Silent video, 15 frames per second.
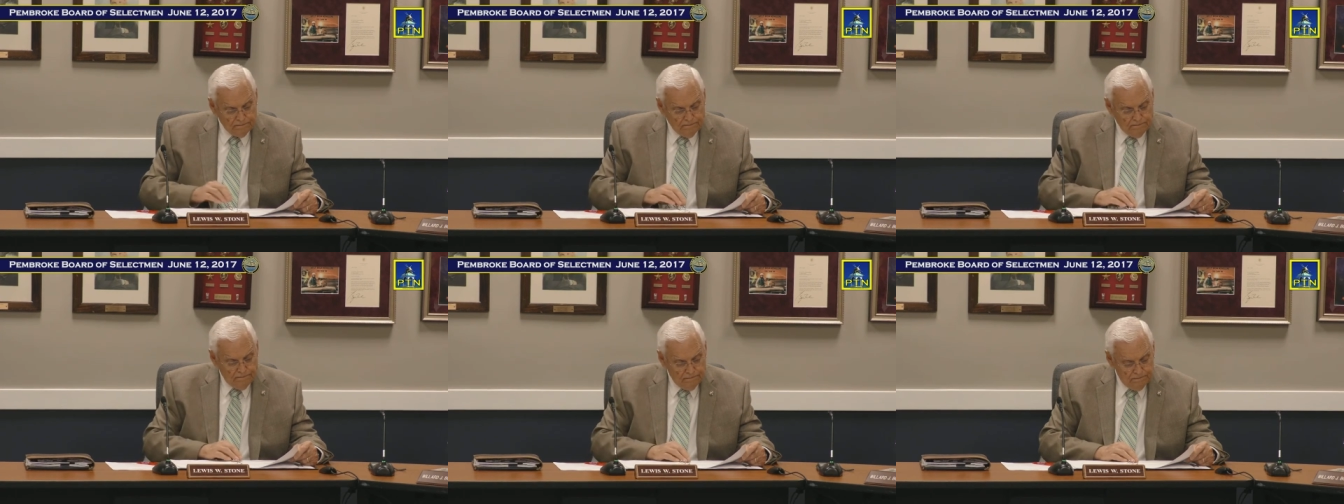
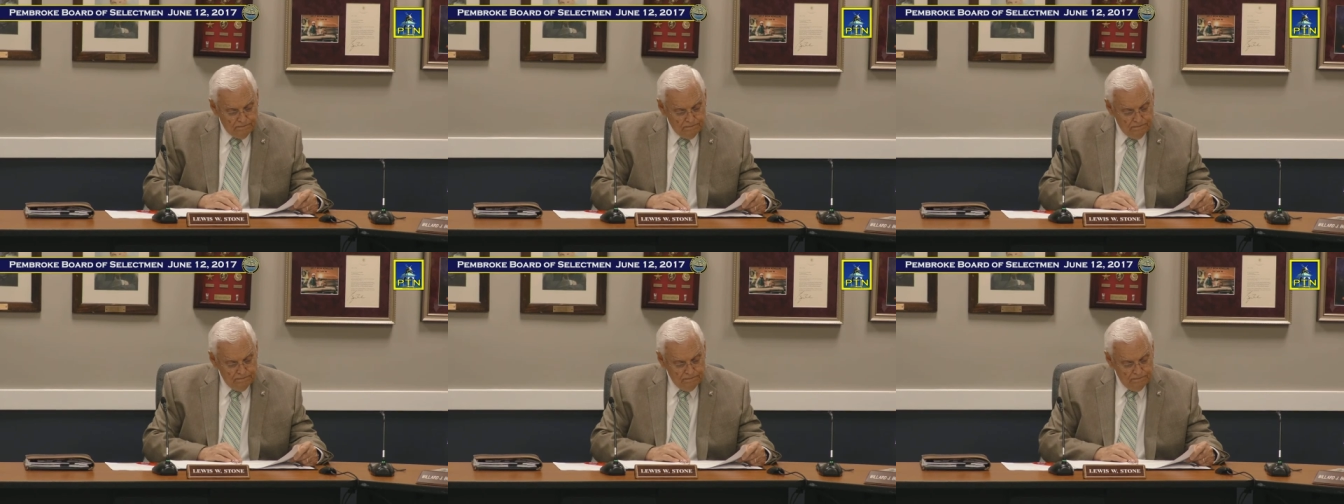Okay.
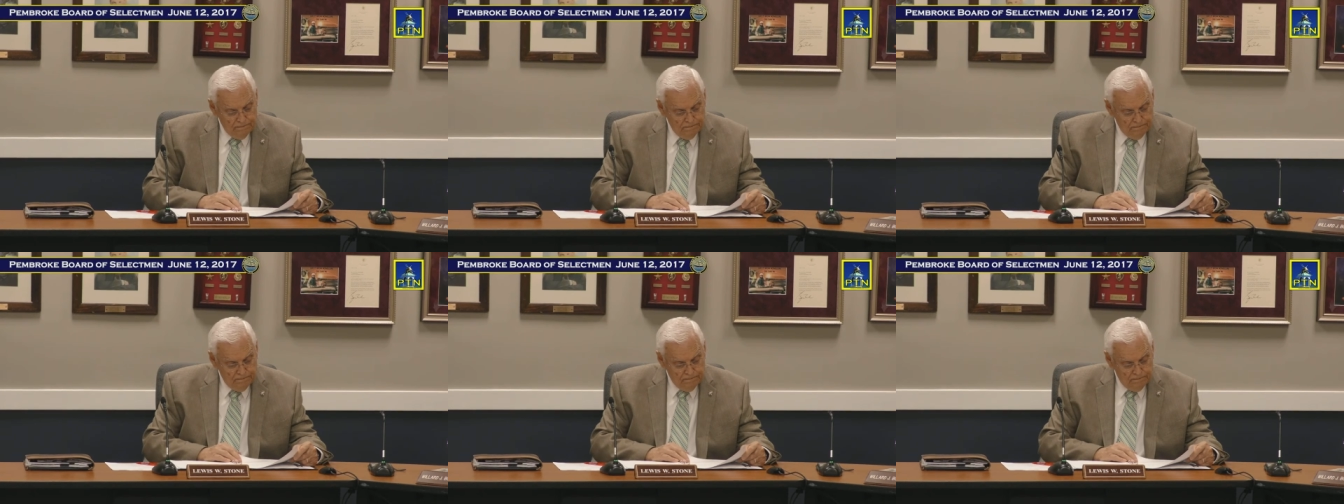
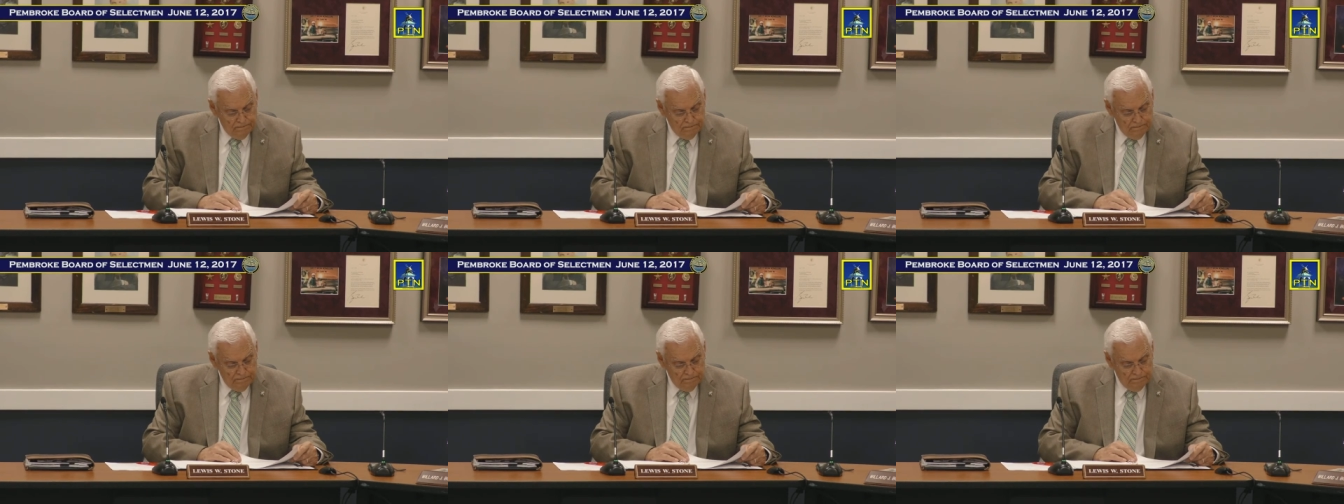
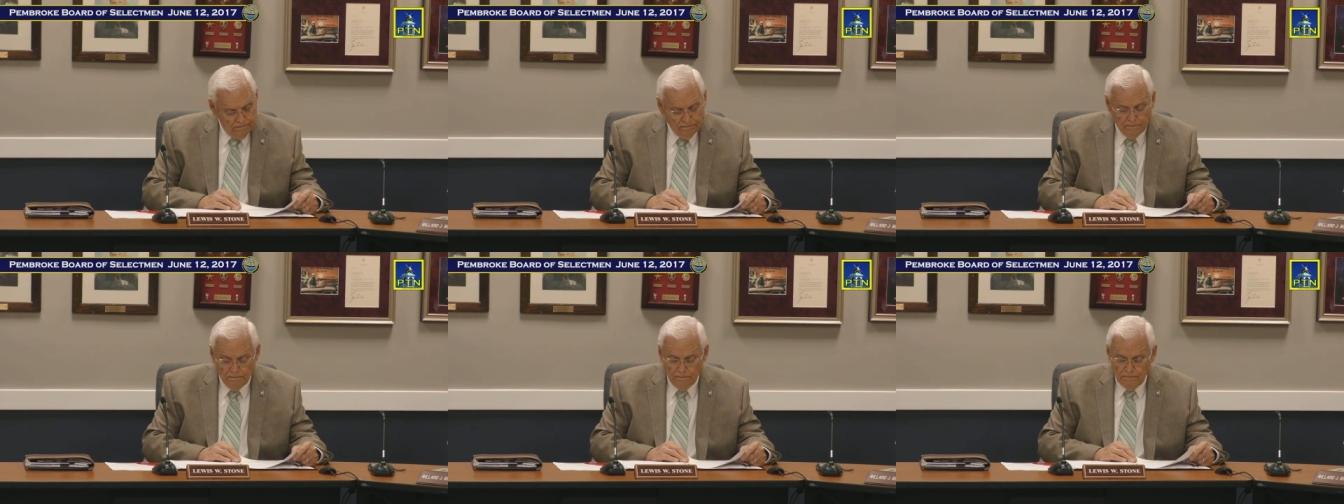
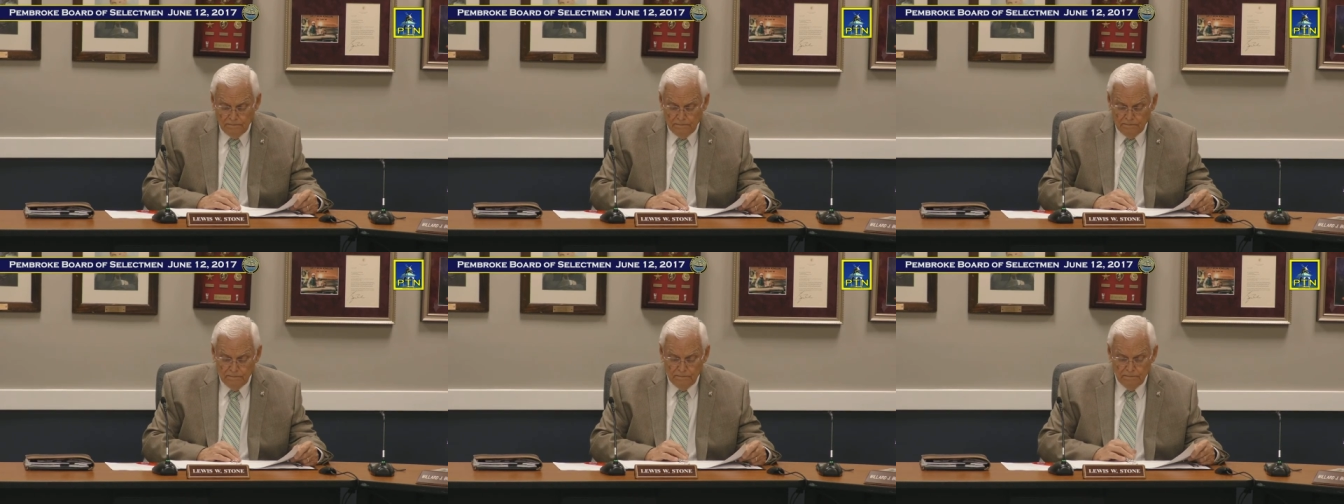Well, that
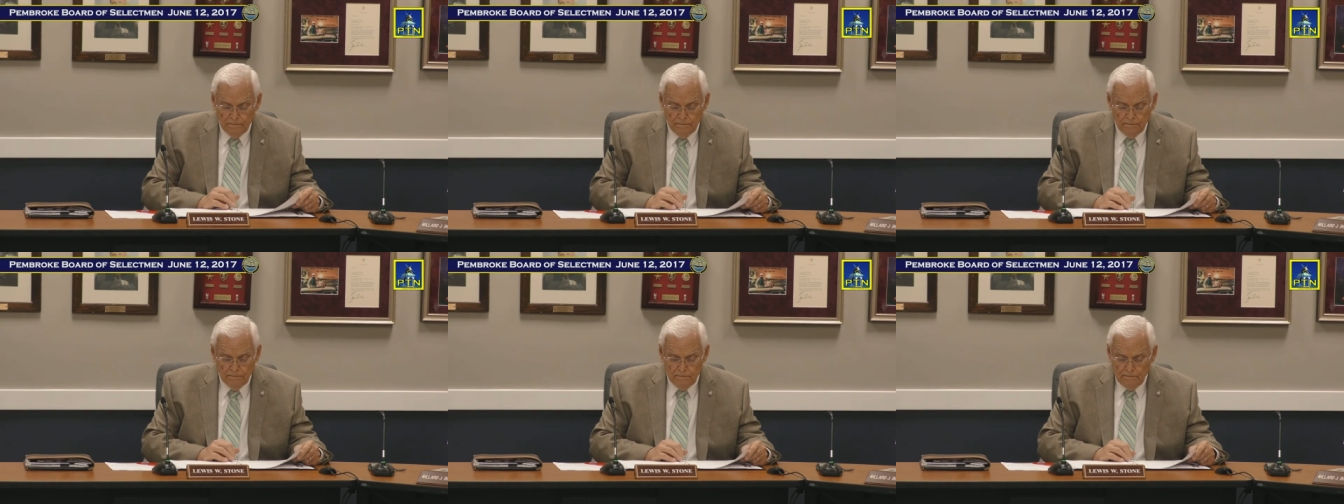uh,
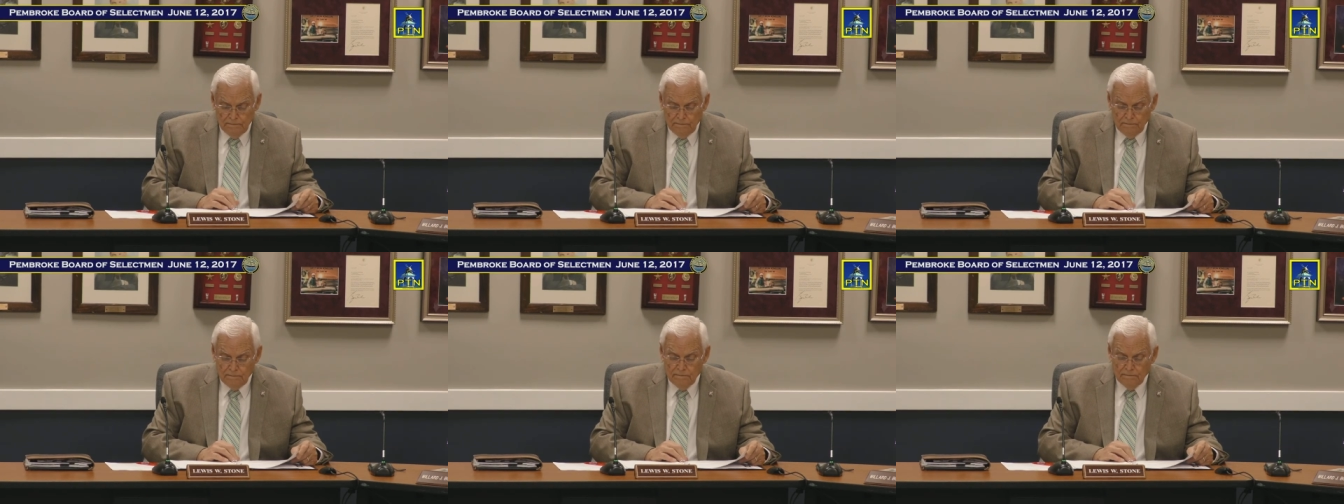
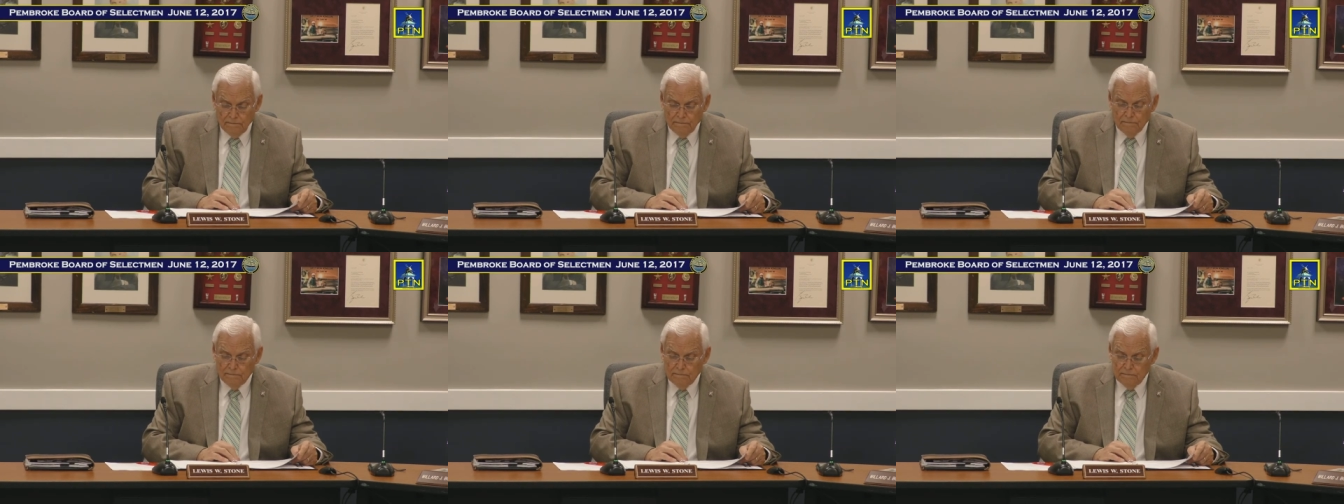also has
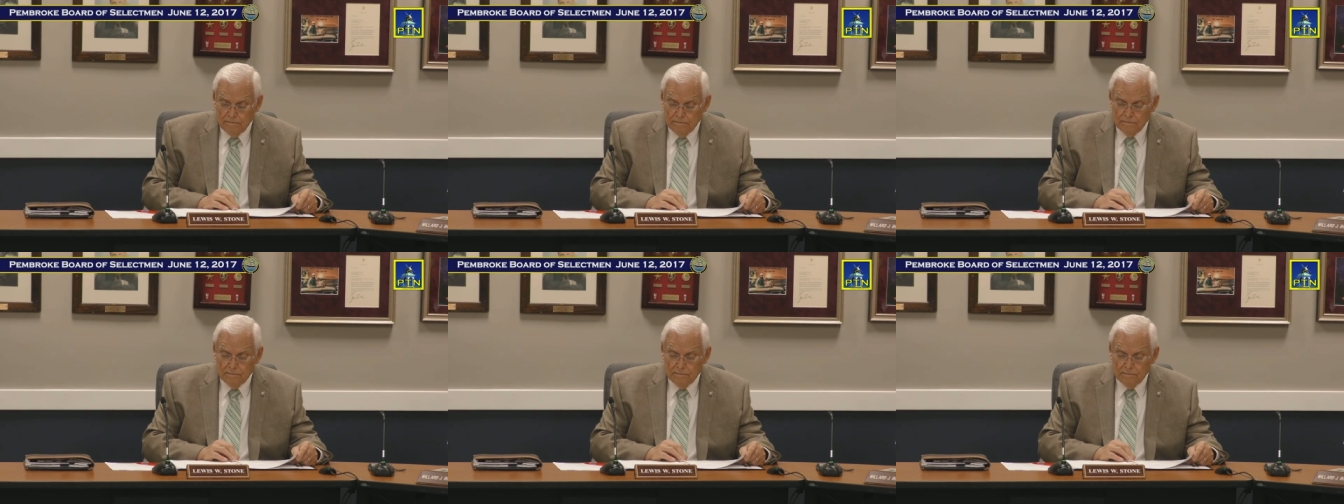to do with